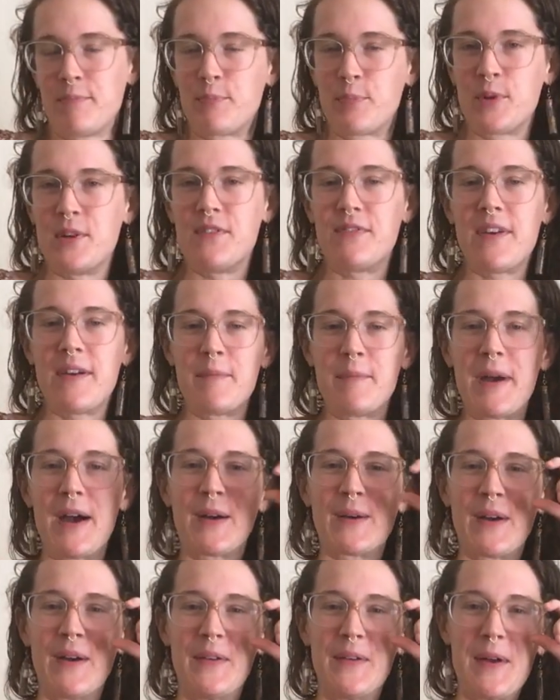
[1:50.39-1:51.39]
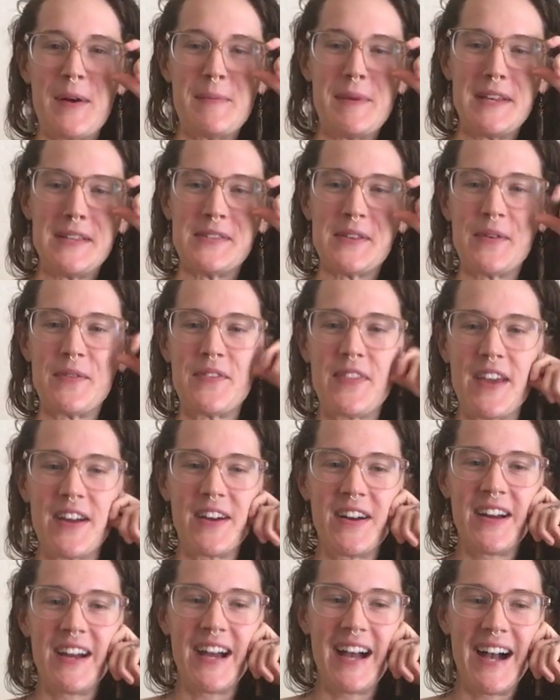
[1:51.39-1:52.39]
brief background on myself
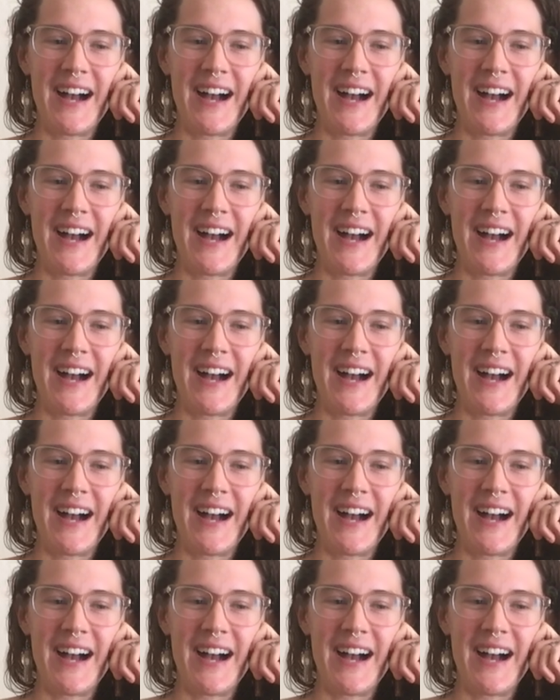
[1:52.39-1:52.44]
there.